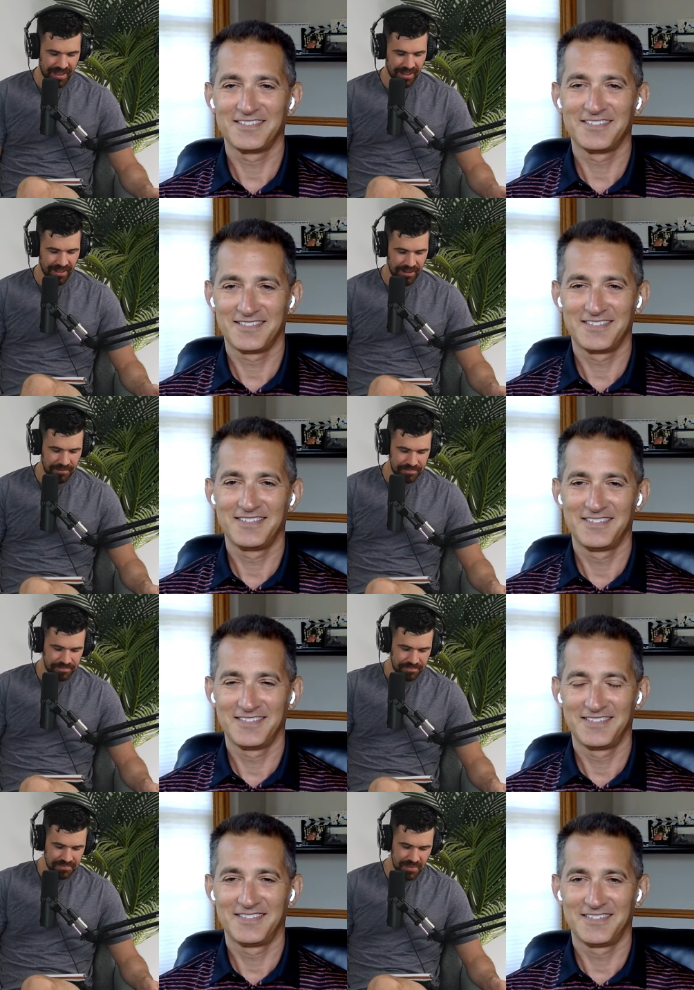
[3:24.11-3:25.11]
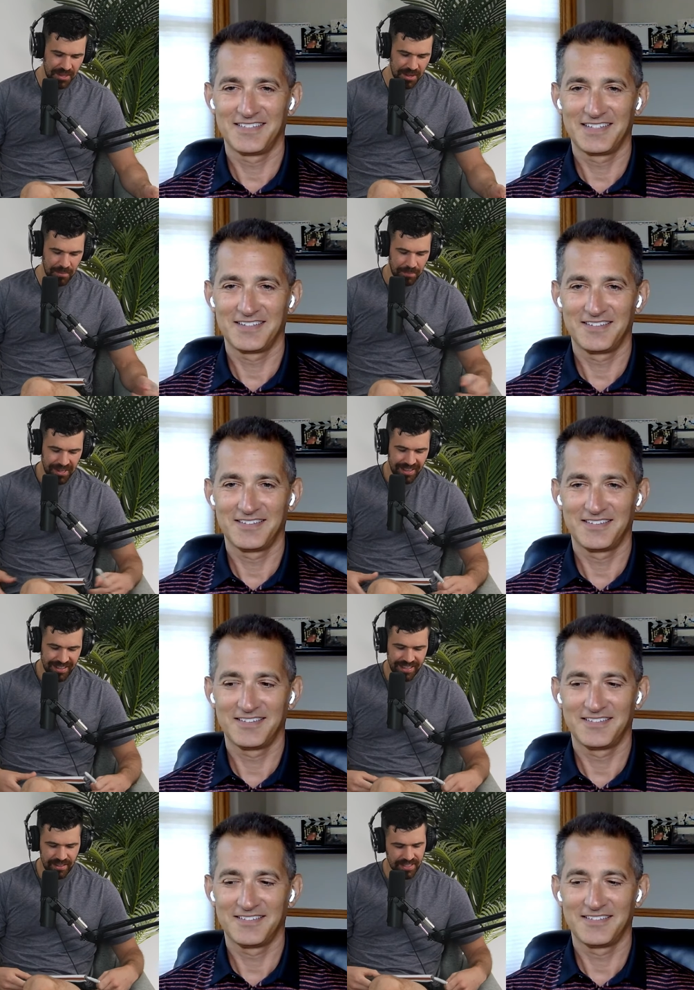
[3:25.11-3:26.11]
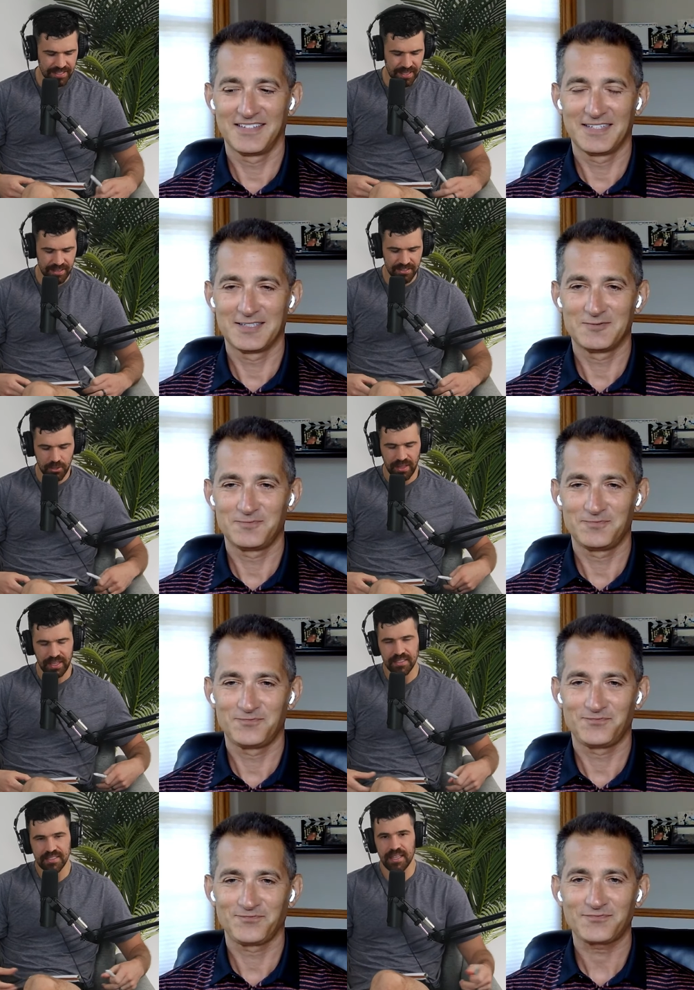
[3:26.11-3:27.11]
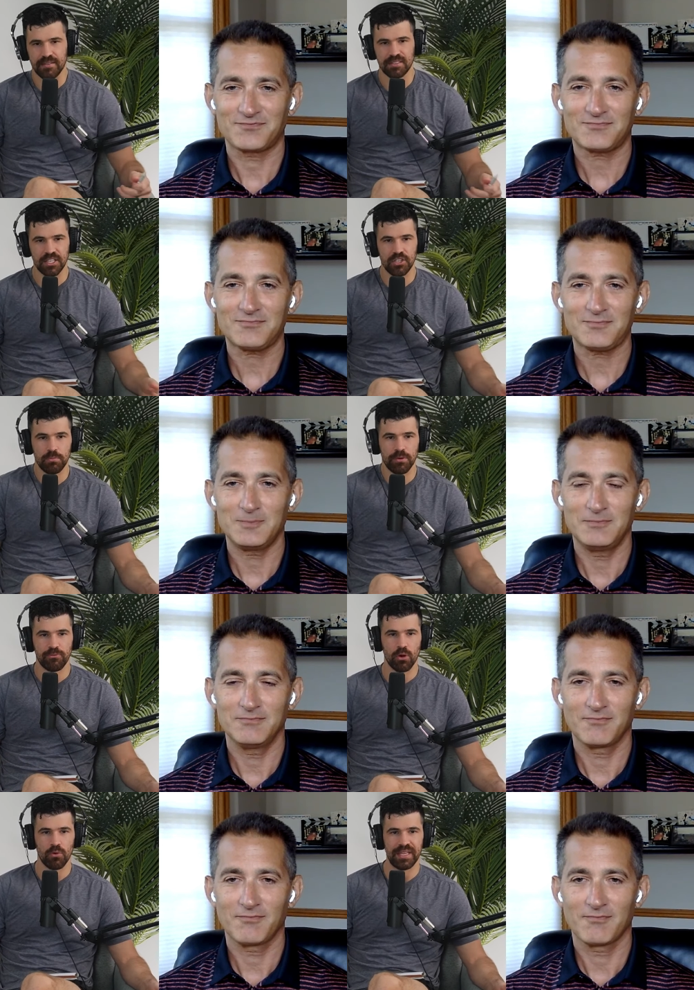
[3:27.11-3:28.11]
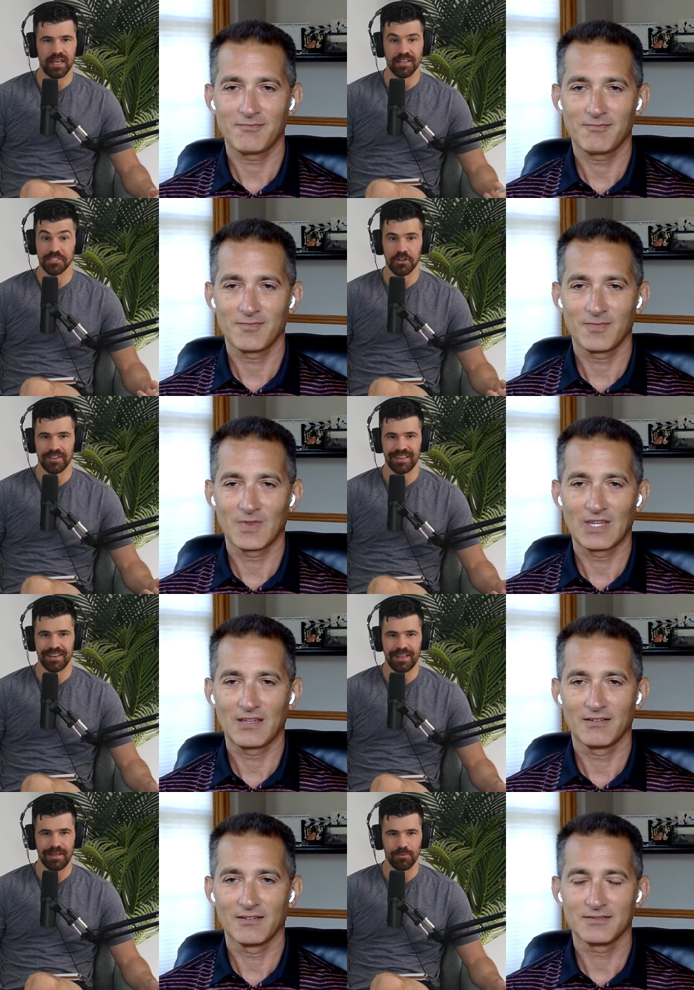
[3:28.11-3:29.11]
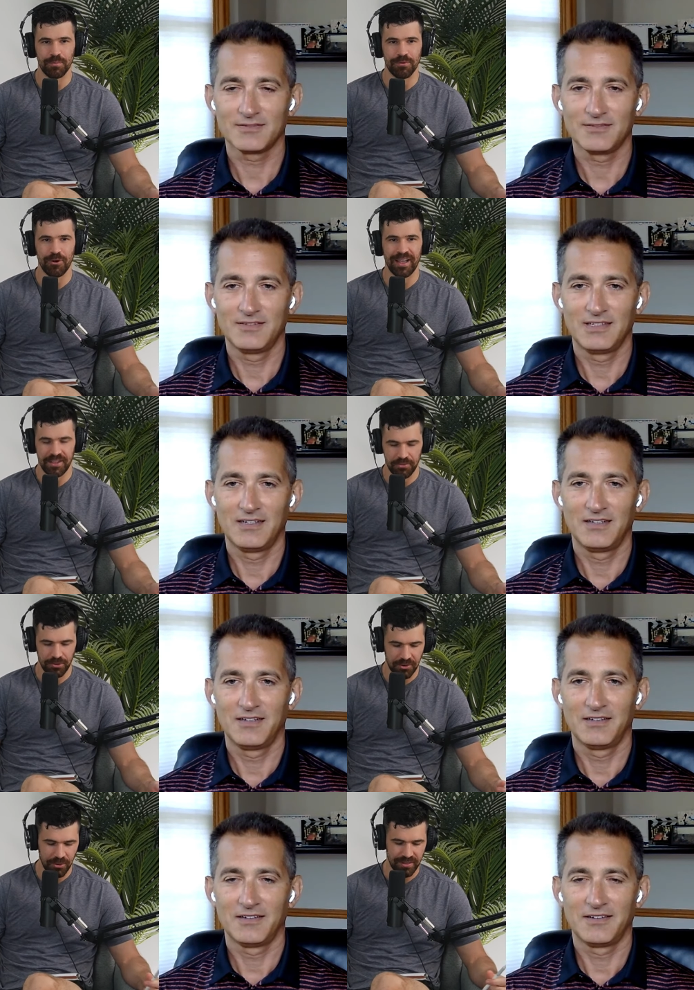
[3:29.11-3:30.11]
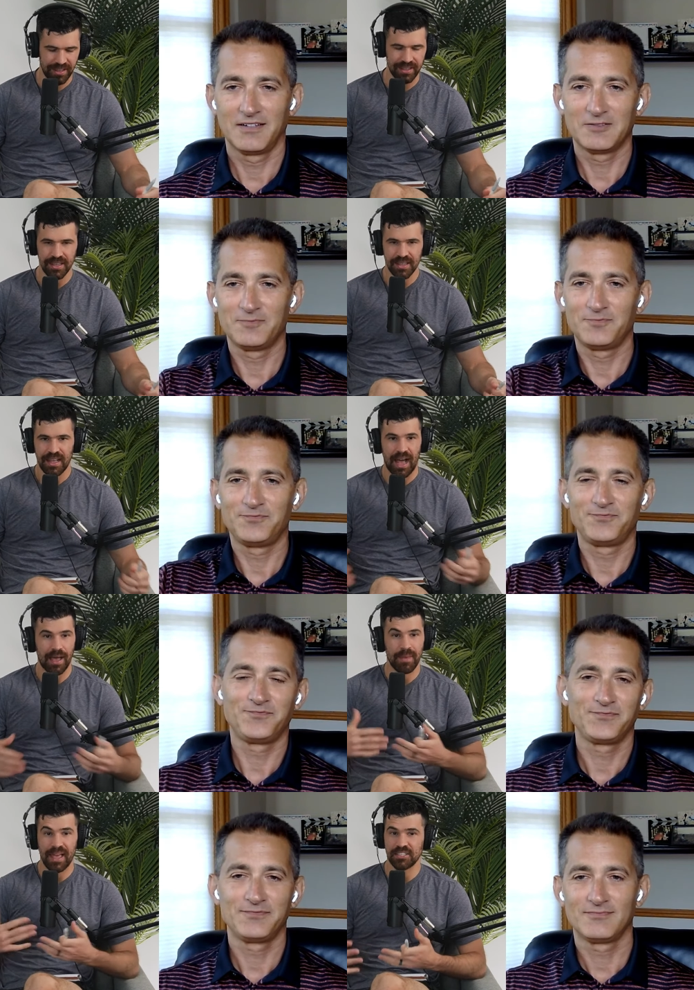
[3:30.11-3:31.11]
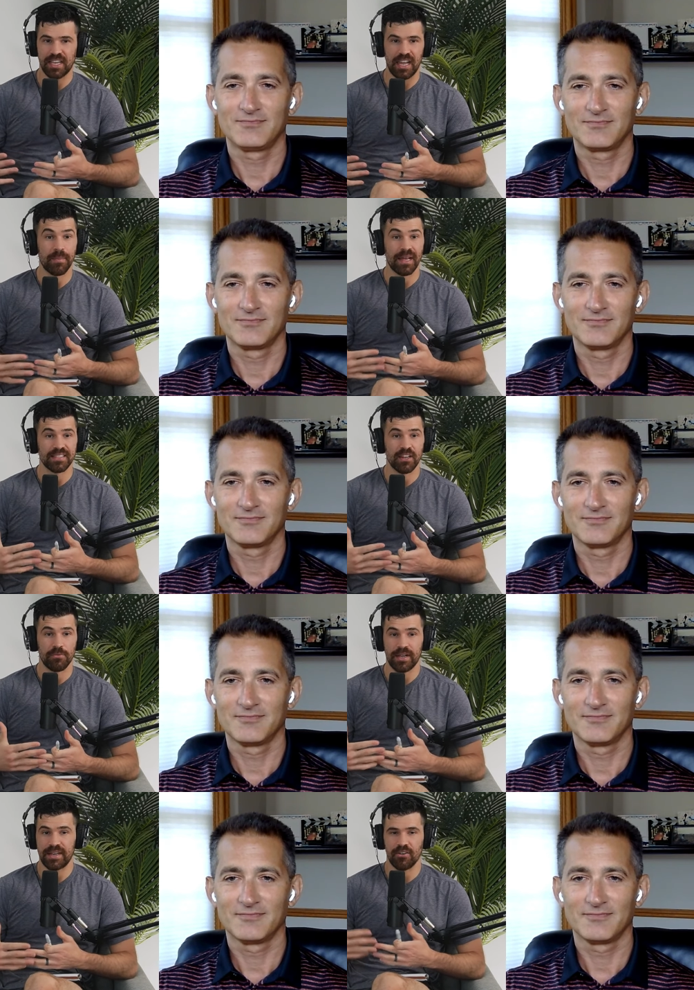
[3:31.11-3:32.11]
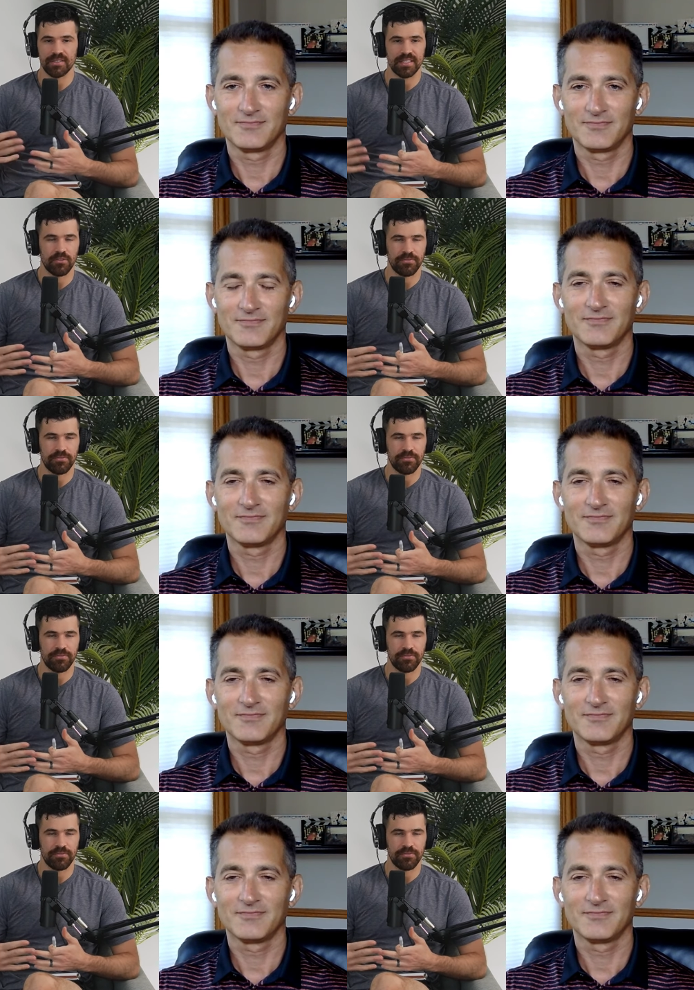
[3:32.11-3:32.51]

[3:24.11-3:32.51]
Speaker 1: Yeah, let's get into it. Like I said to you before we before I hit record, like I'm educating myself right now on seller